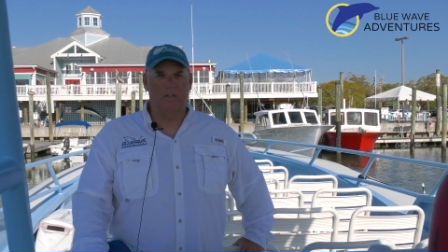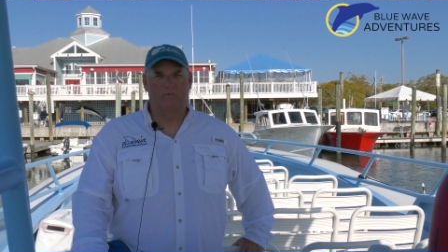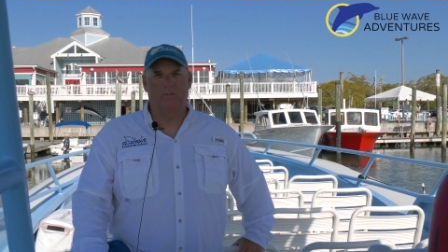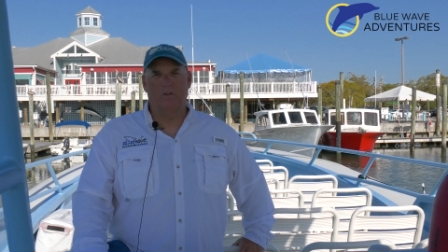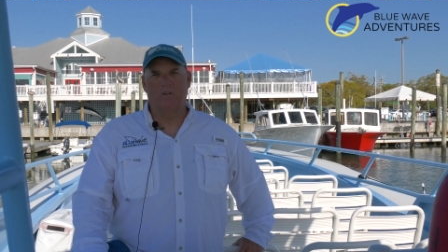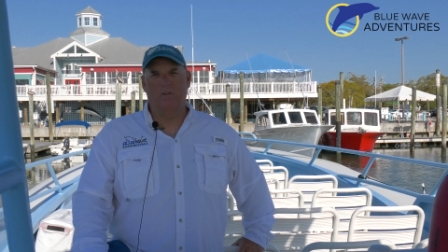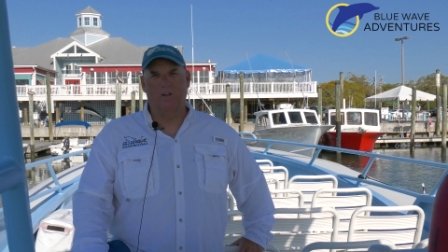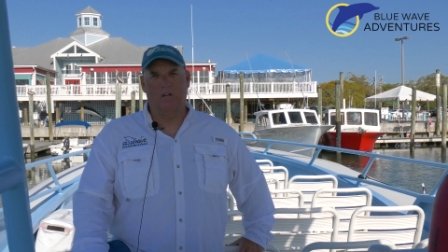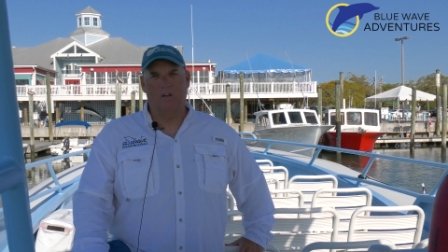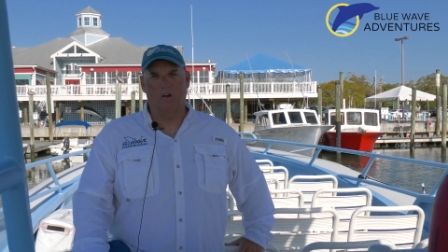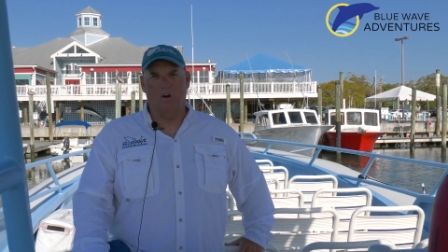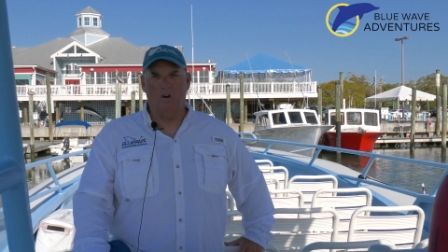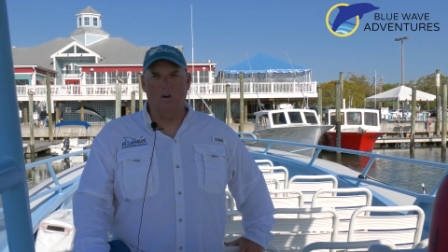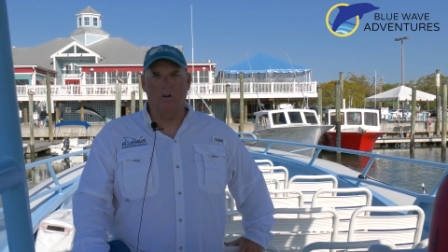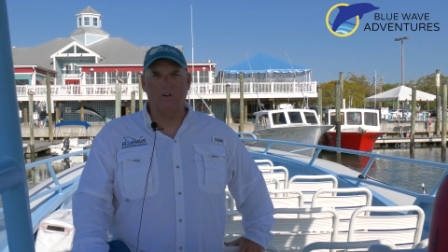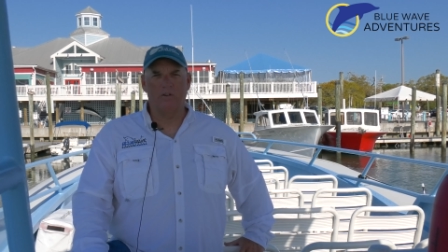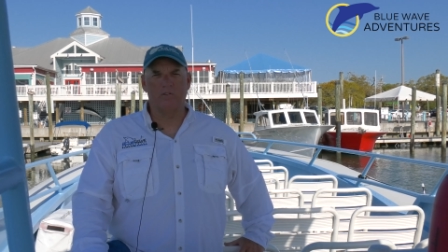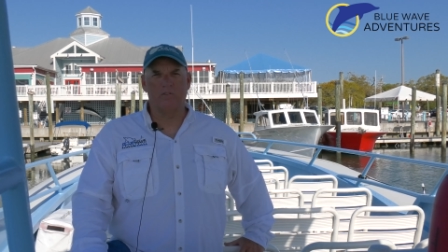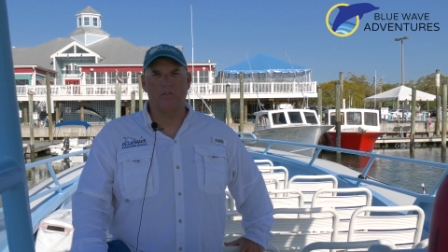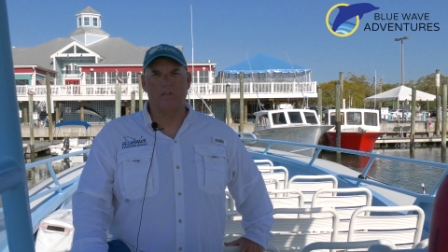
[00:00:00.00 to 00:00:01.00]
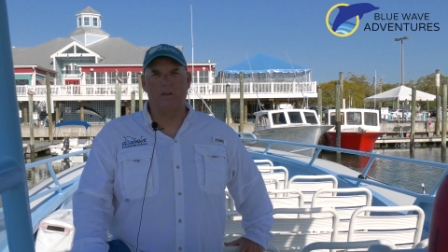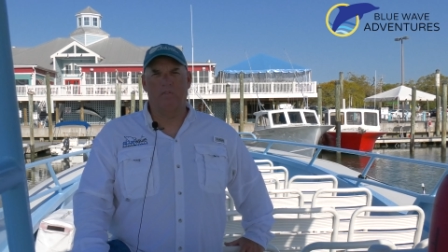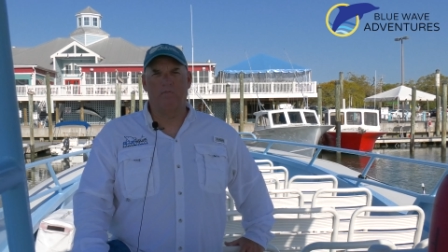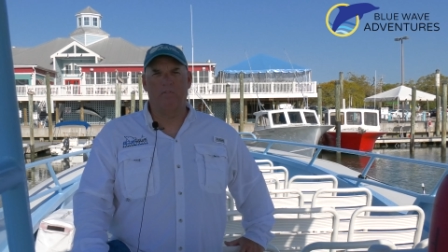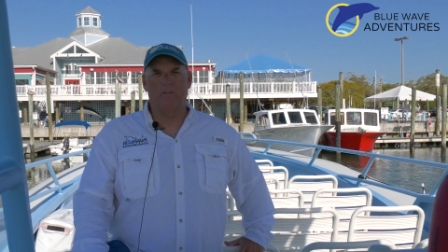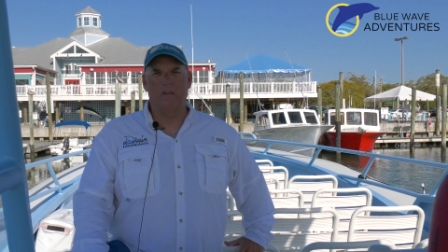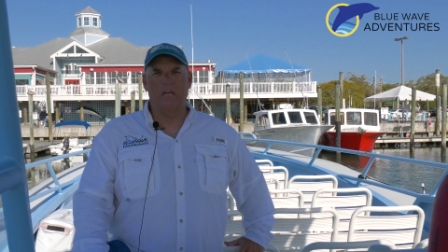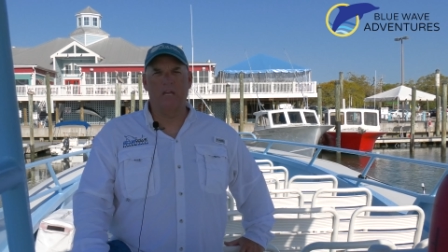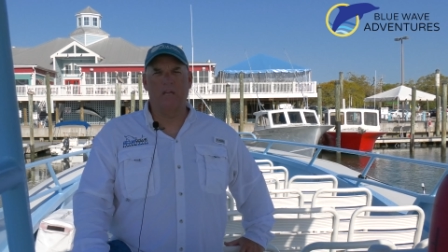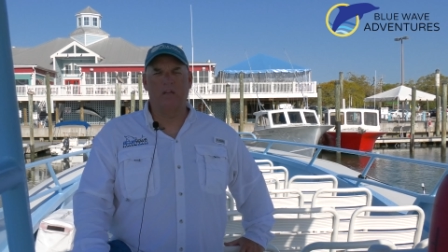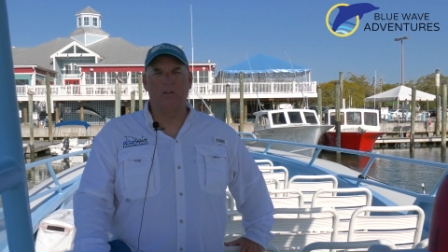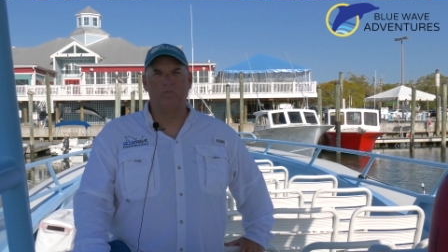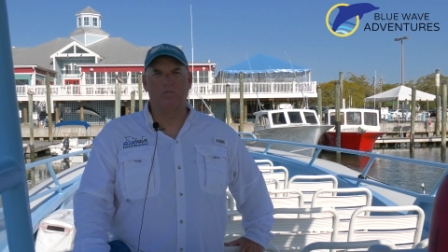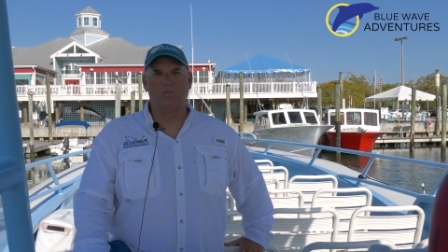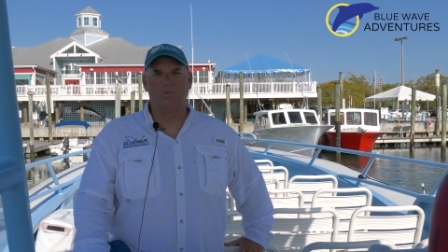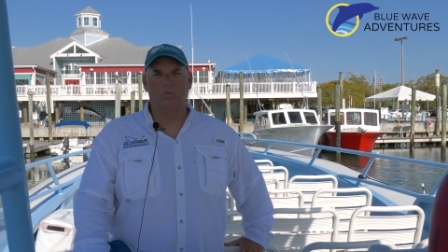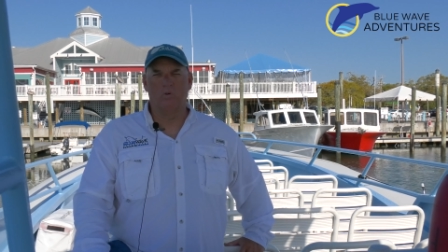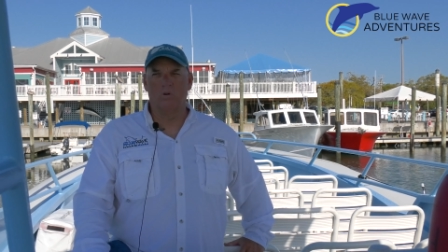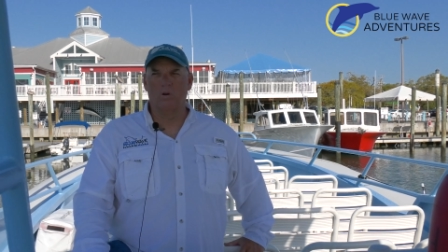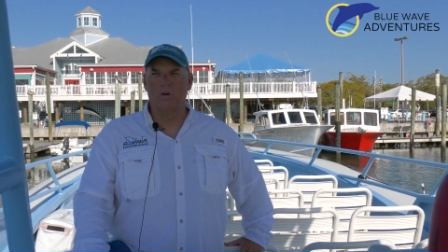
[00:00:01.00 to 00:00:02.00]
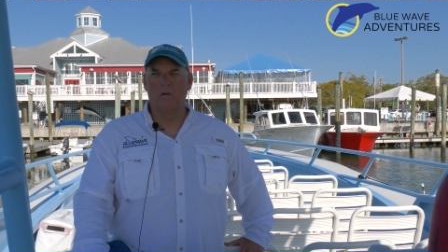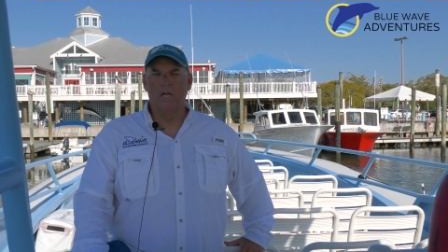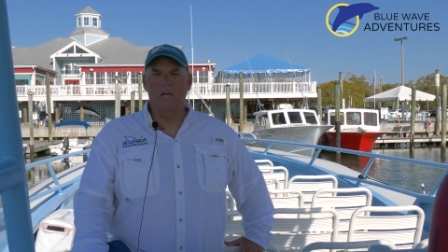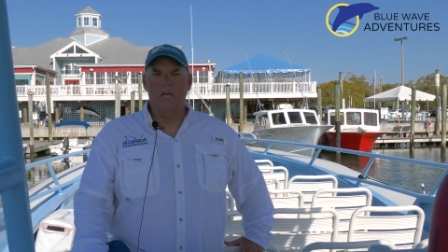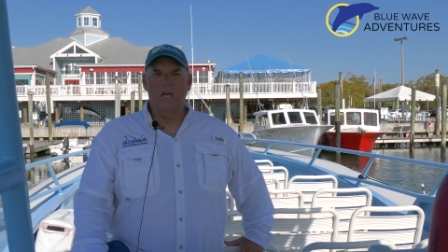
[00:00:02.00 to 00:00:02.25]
If you're going to call yourself an eco tour,